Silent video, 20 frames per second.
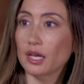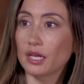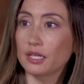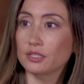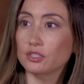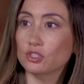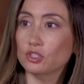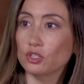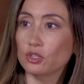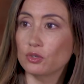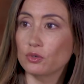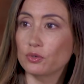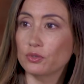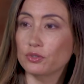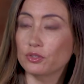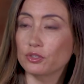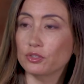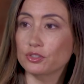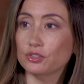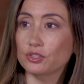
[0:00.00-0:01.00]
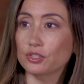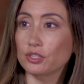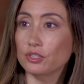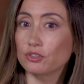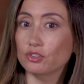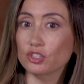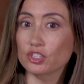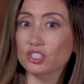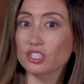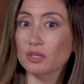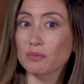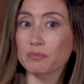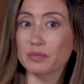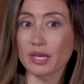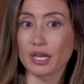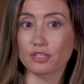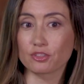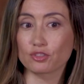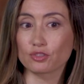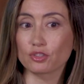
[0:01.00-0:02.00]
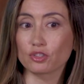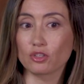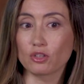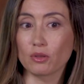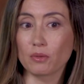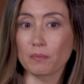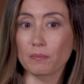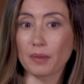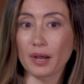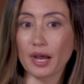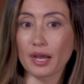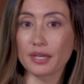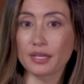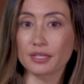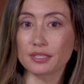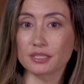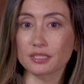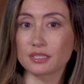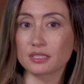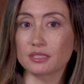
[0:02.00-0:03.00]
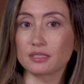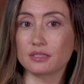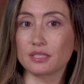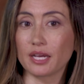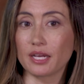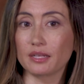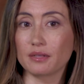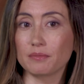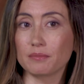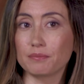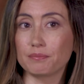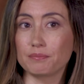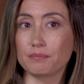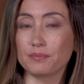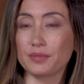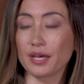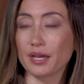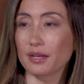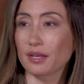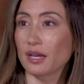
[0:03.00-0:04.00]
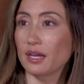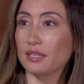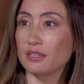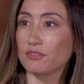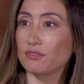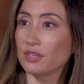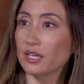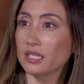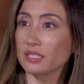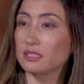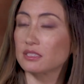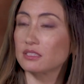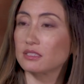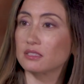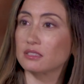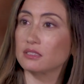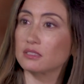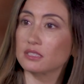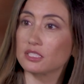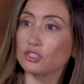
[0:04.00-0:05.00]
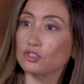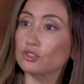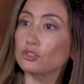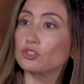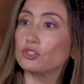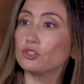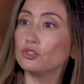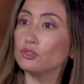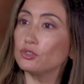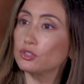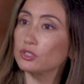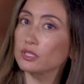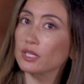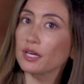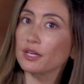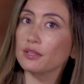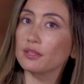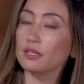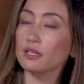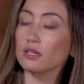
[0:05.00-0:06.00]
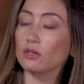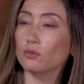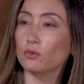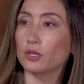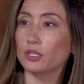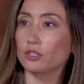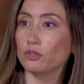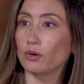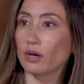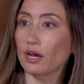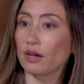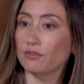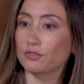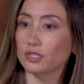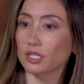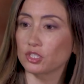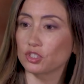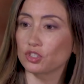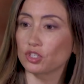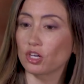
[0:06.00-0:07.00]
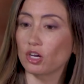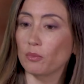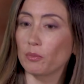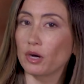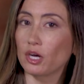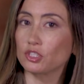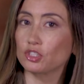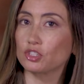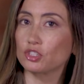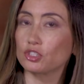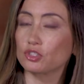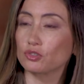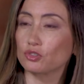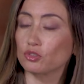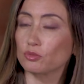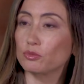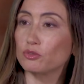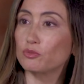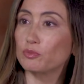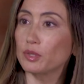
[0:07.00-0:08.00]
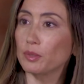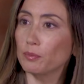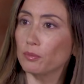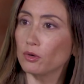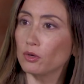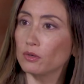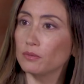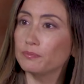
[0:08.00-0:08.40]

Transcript: And so there's, you know, just some natural bias that that kind of gets introduced, I think, when you have such a homogenous group of people.